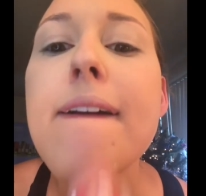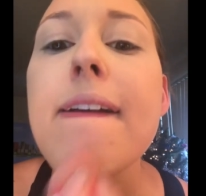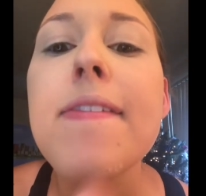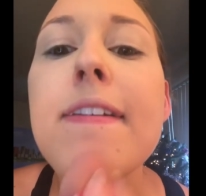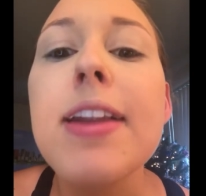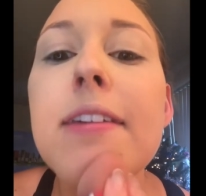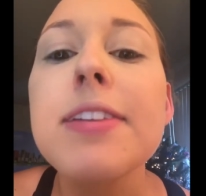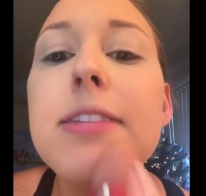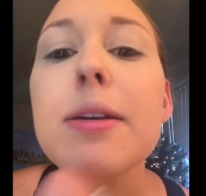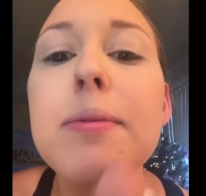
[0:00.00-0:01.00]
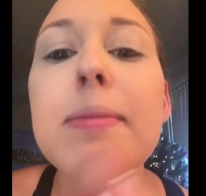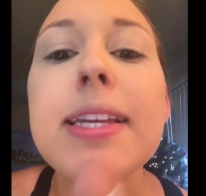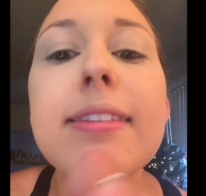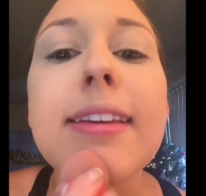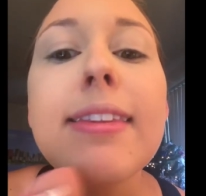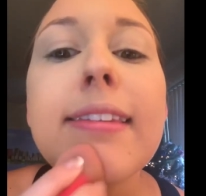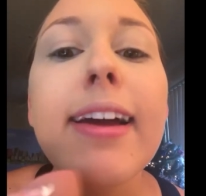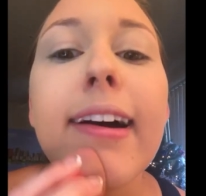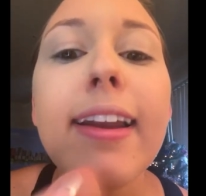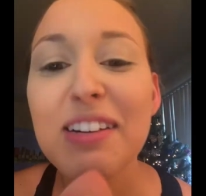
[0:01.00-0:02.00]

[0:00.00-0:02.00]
And then obviously where my zits at.